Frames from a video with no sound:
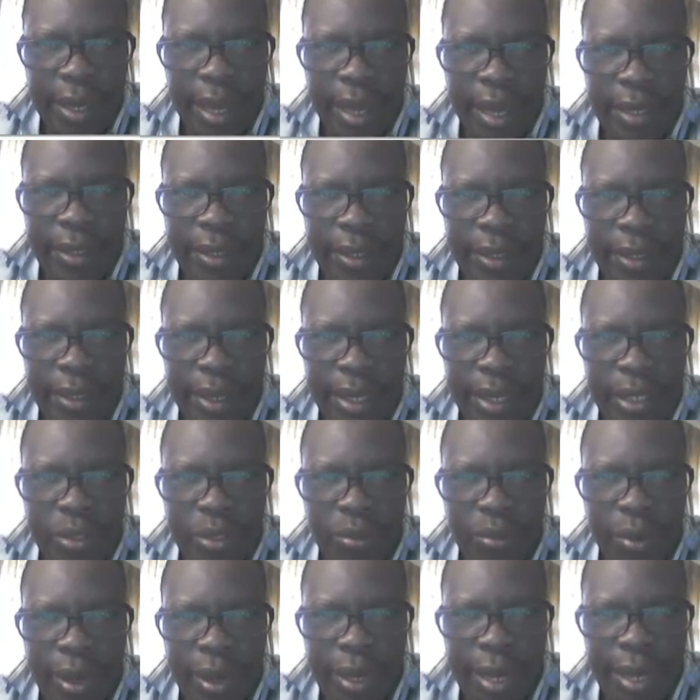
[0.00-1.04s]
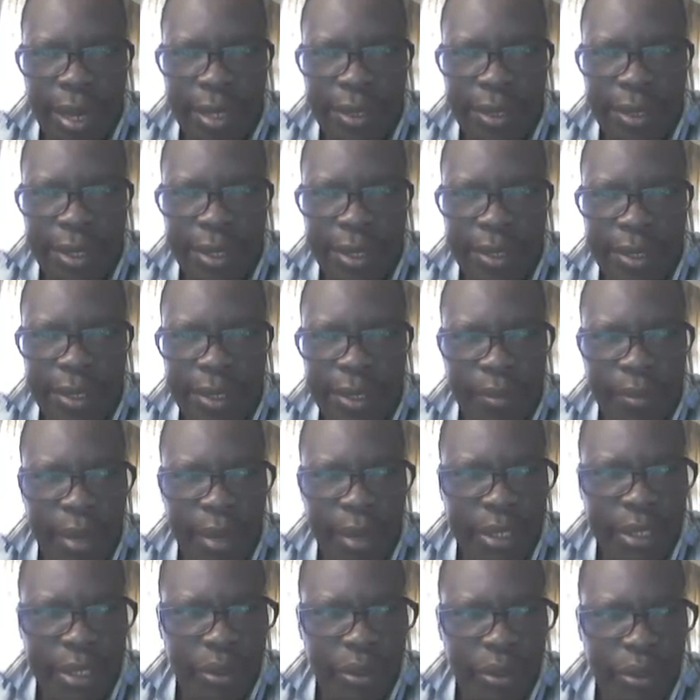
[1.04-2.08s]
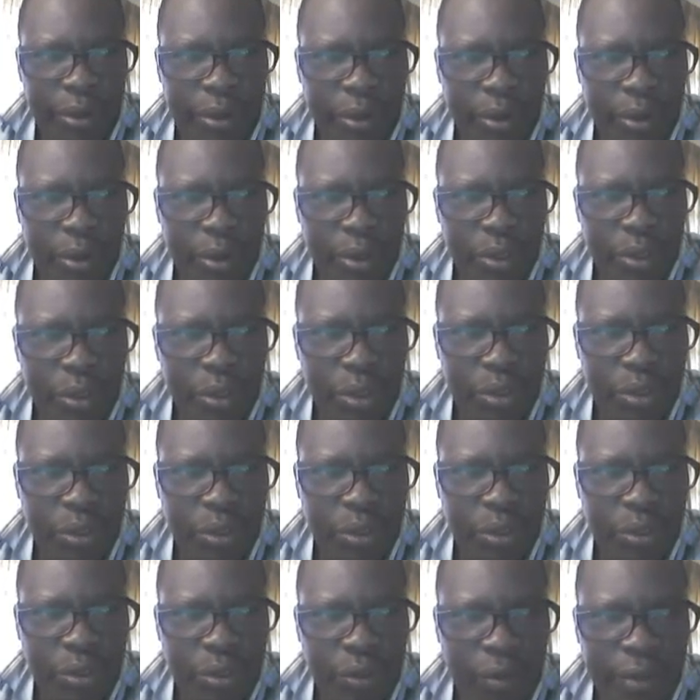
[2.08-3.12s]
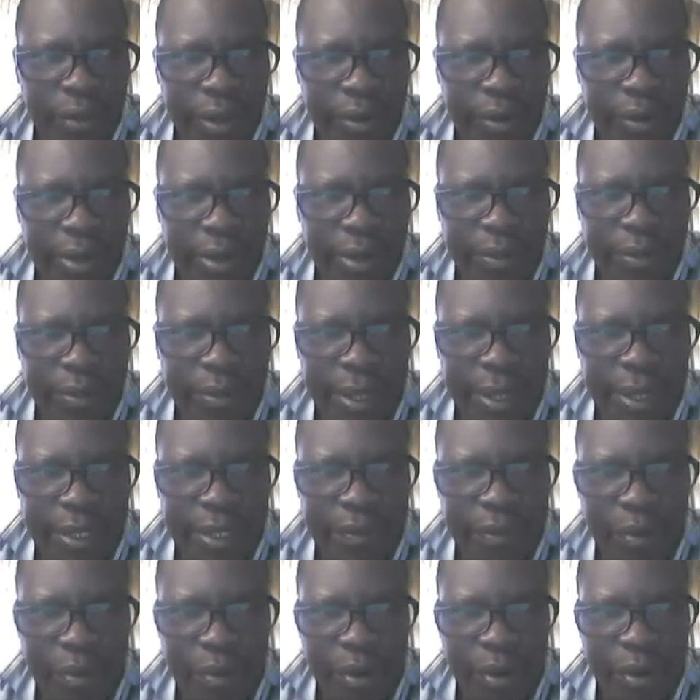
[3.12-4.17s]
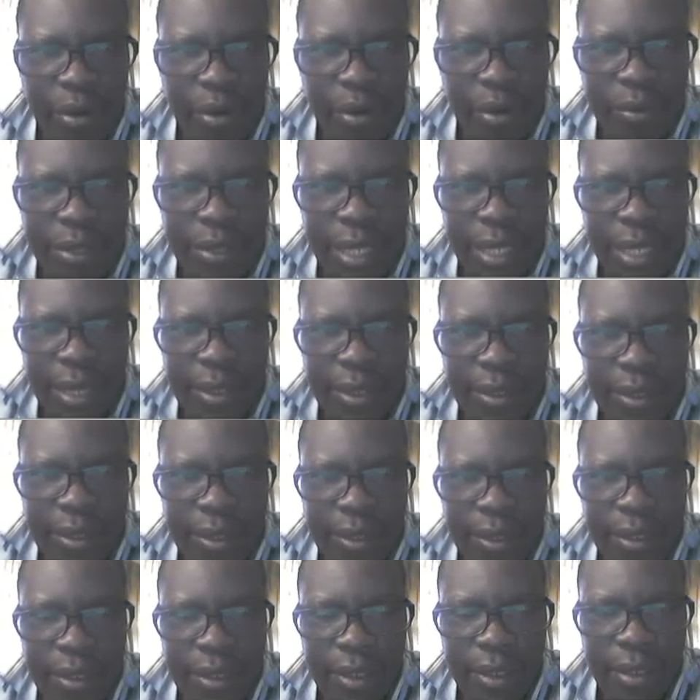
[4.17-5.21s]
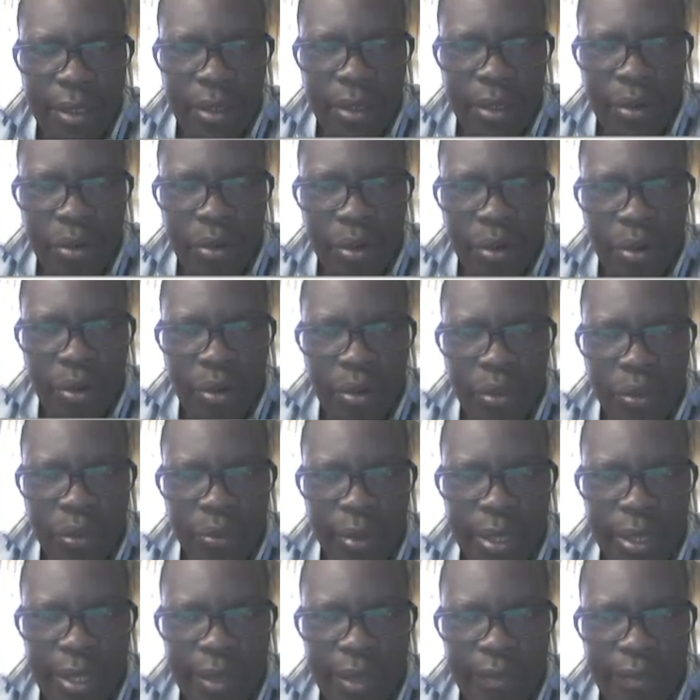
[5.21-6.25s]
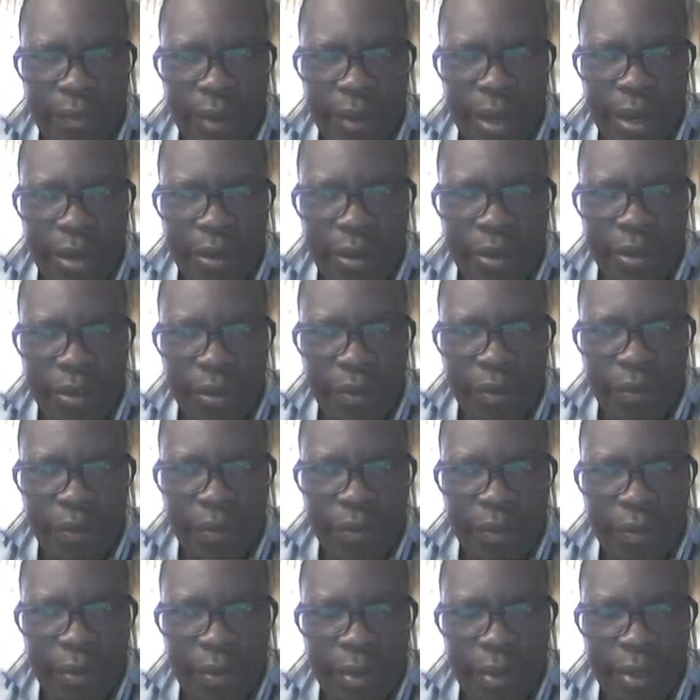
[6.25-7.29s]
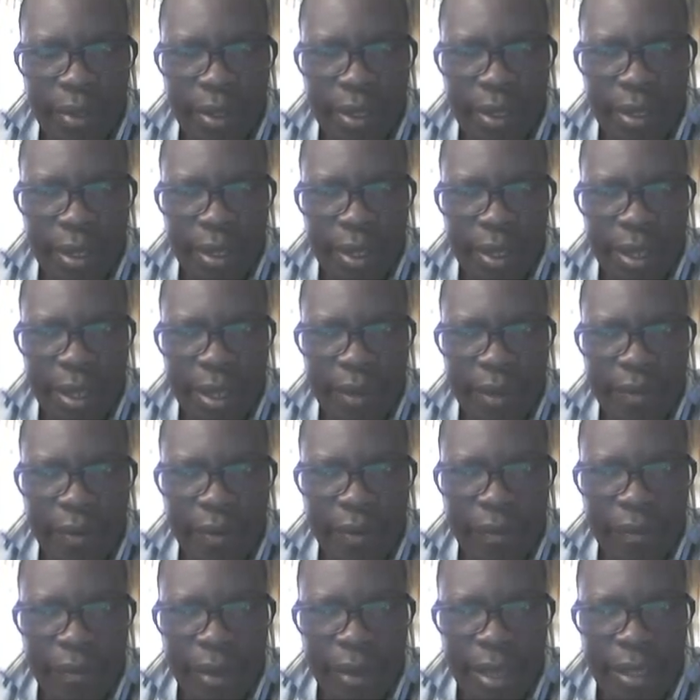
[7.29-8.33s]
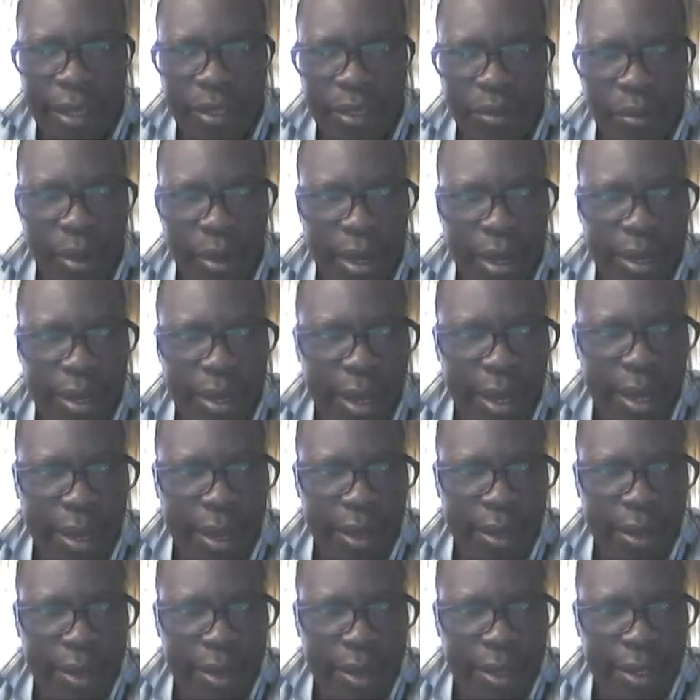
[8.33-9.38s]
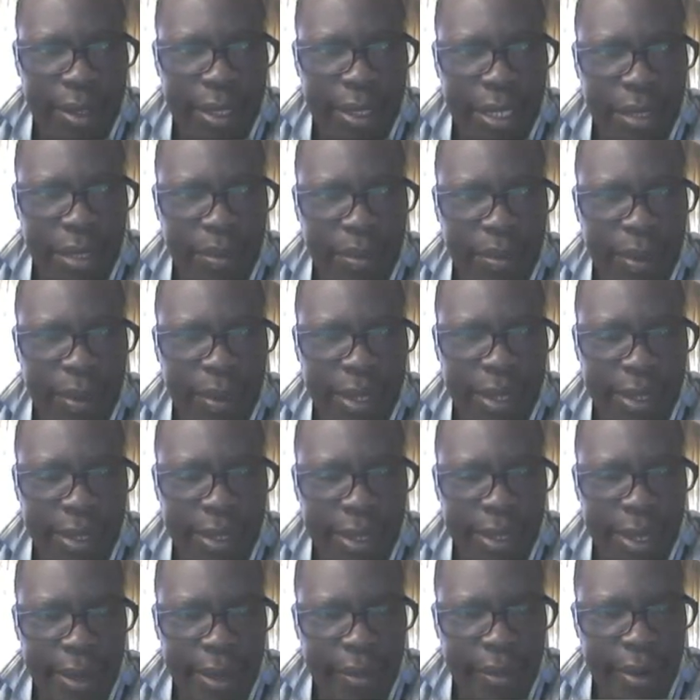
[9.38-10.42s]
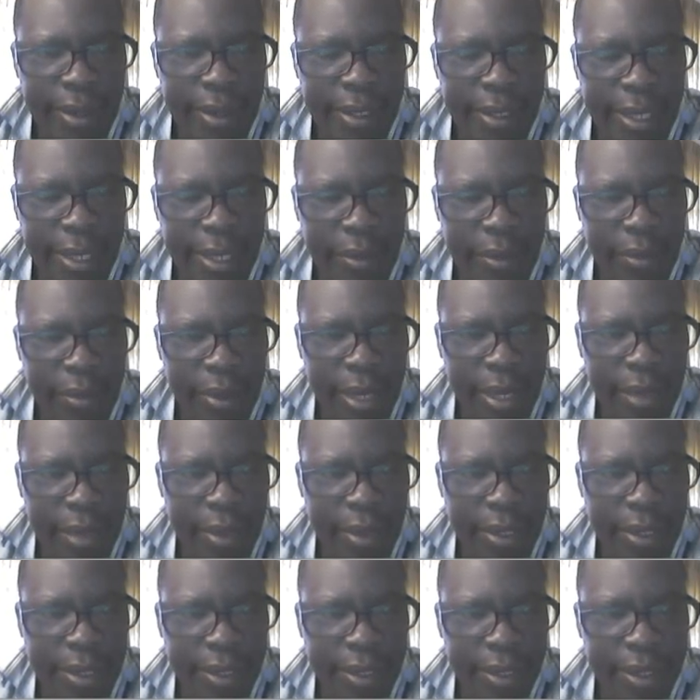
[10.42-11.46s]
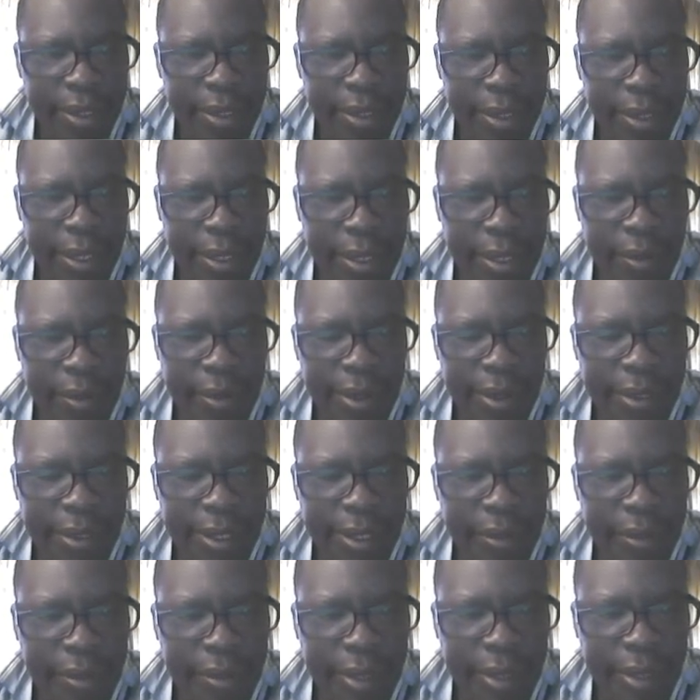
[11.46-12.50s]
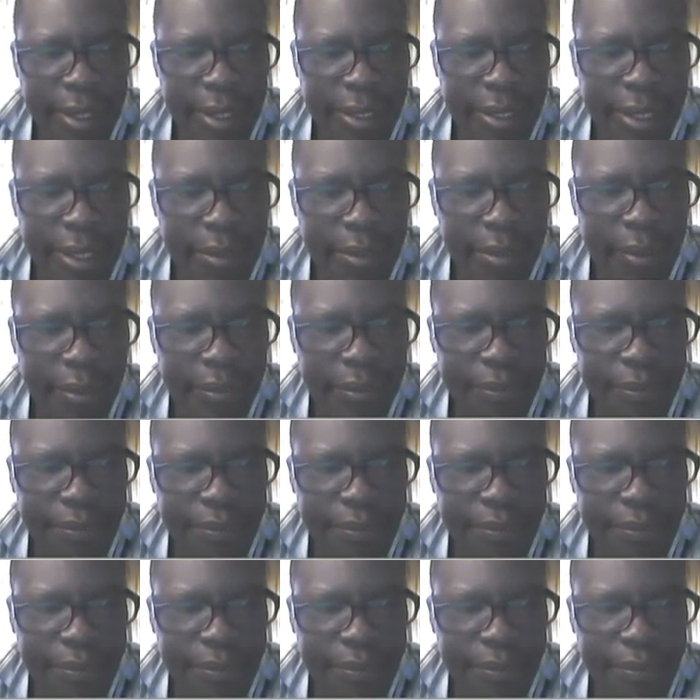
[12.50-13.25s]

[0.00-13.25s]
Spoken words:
and hy are just the marginal totals of the respective columns and rows when the values of f of xy are displayed in a rectangular what? Rectangular table.